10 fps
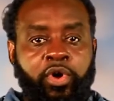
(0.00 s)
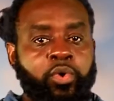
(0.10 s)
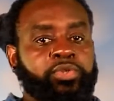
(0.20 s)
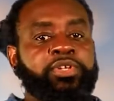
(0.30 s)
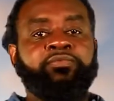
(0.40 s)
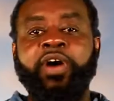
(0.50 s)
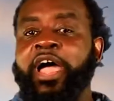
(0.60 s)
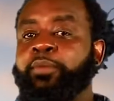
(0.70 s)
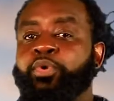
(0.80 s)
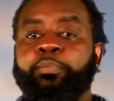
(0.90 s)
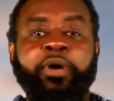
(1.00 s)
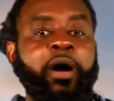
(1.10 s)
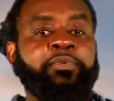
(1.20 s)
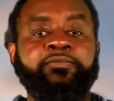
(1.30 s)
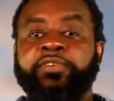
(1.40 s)
hosting viable
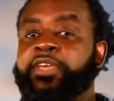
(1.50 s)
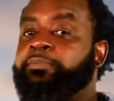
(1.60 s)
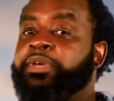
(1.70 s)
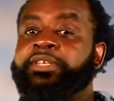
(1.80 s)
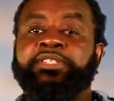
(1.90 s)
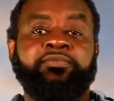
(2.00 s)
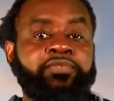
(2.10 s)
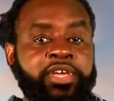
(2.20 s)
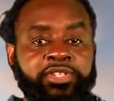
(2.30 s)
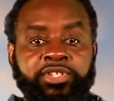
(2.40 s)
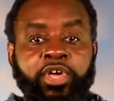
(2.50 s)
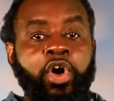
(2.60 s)
pop and faith-based events,